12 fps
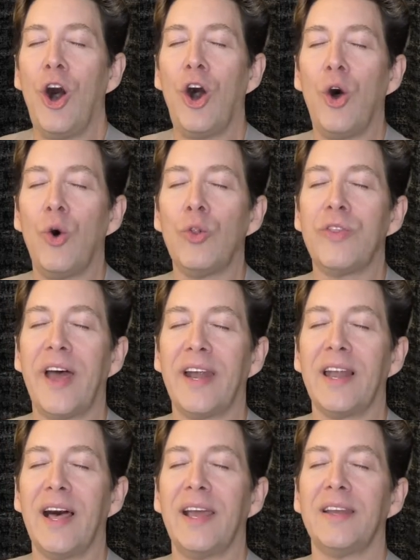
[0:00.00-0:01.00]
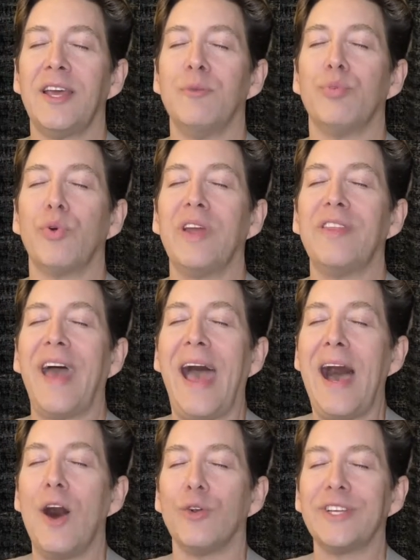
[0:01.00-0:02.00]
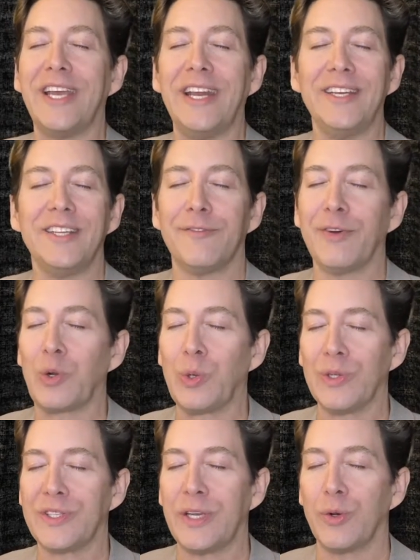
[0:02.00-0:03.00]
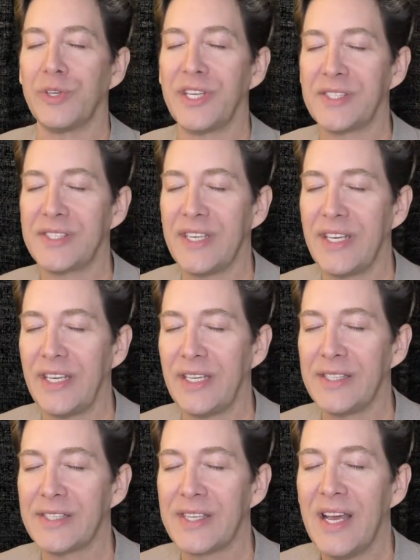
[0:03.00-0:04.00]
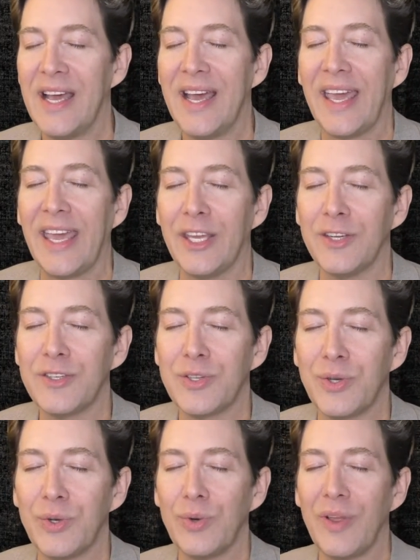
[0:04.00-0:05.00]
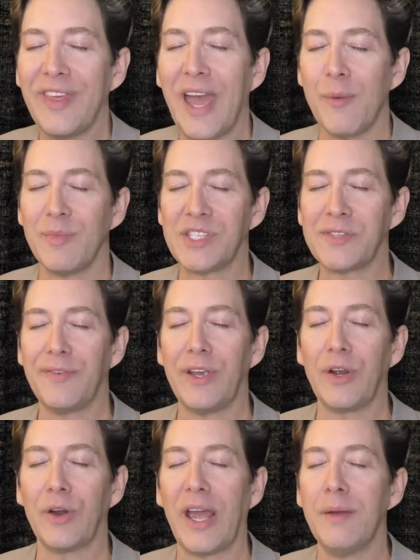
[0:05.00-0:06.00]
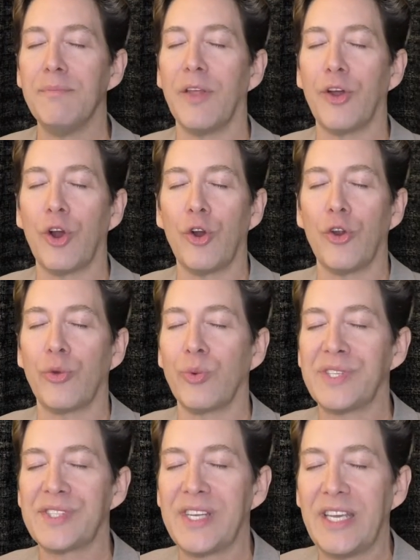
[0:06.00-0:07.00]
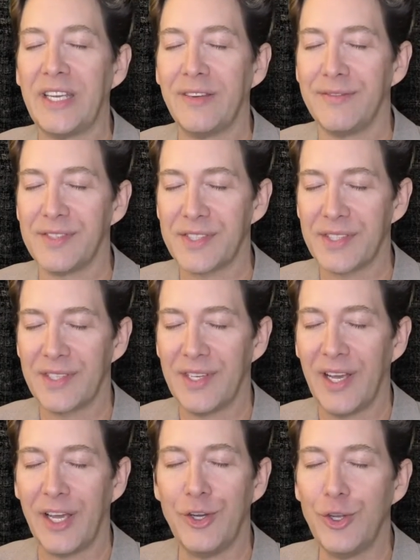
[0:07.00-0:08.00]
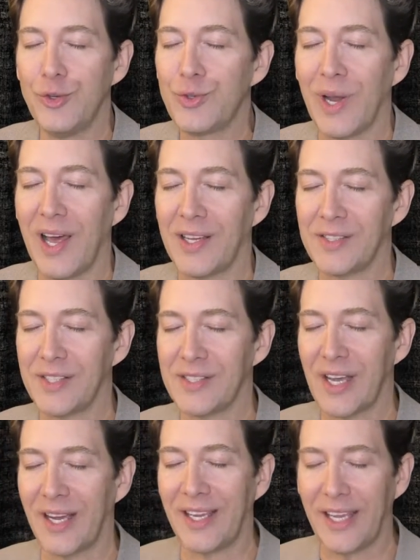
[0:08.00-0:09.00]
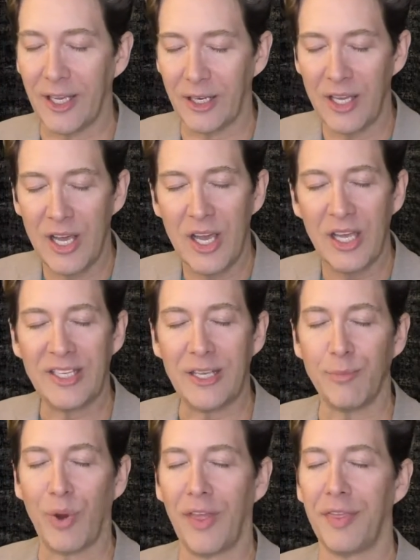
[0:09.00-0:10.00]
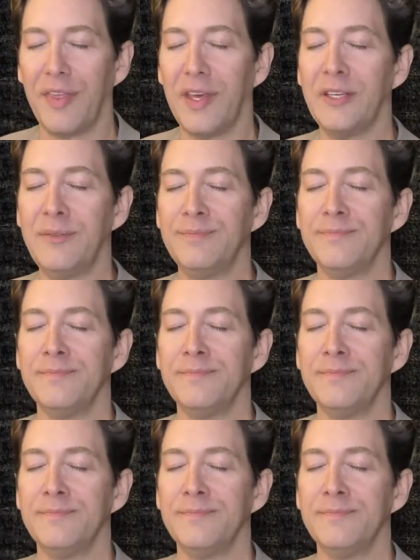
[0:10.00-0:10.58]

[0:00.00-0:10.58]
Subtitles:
hold that light and breathe out any difficulty or disease into the atmosphere, and Mother Earth receives and neutralizes. Again, deep breath in,